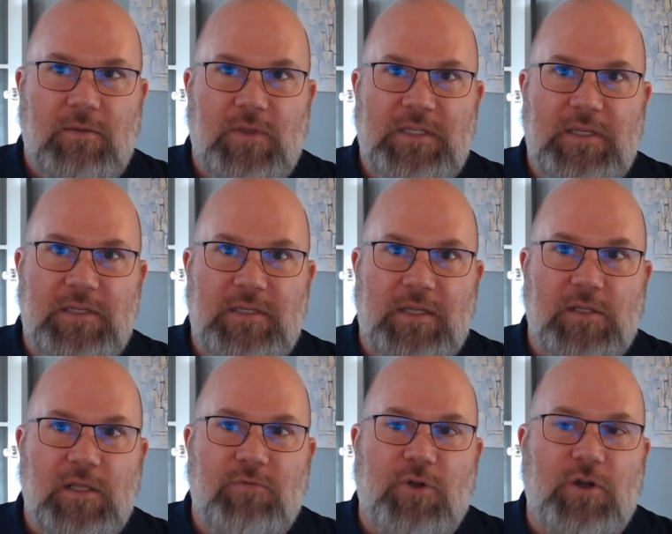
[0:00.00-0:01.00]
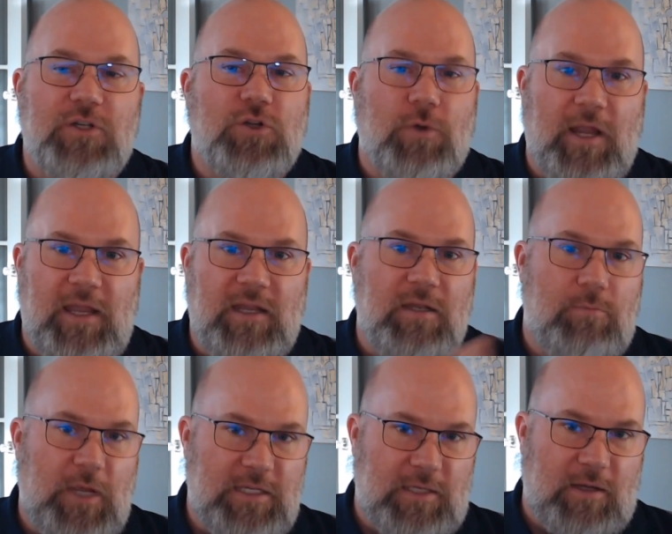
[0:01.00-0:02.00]
a delivered
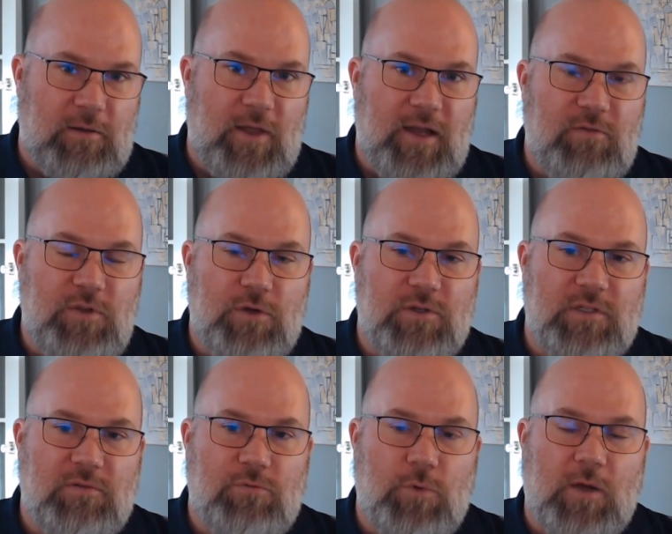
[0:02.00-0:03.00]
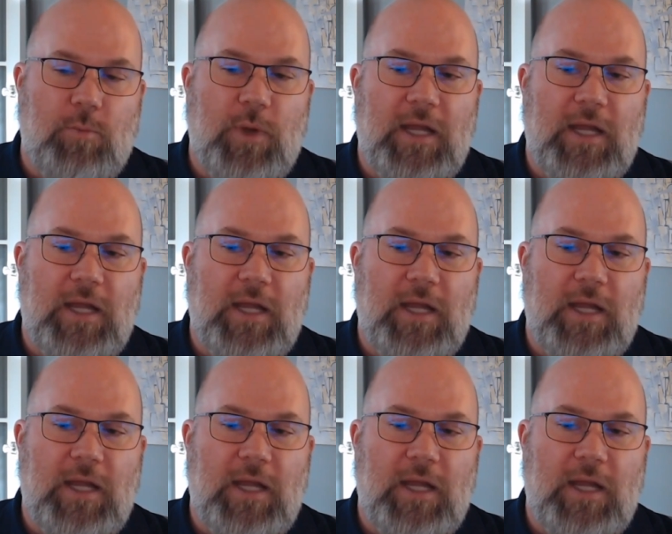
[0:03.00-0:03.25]
trained based on a lot of years of work,